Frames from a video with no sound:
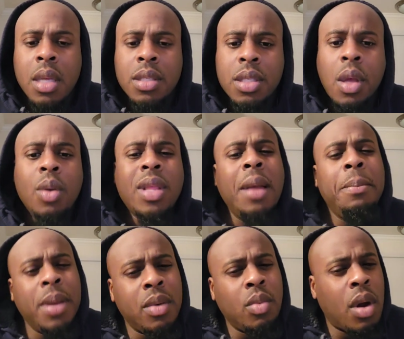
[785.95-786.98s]
So they
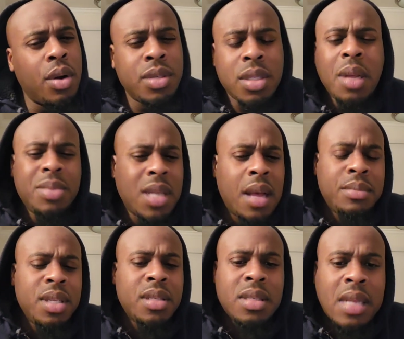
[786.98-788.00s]
bend words.
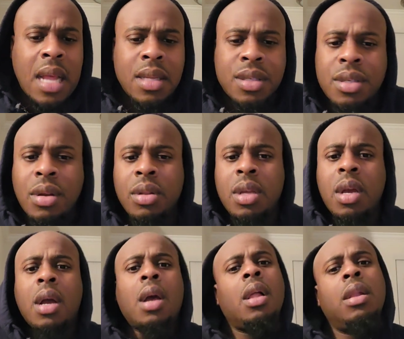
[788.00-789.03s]
Sometimes it's not necessarily
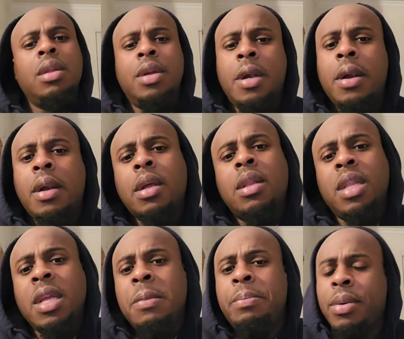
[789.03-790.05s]
a clear,
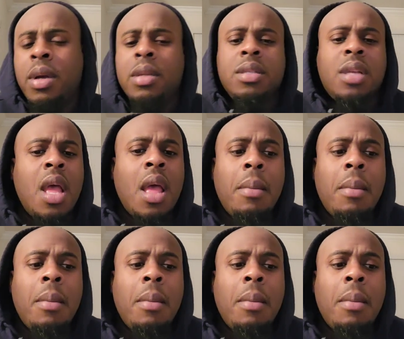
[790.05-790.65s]
clean punch,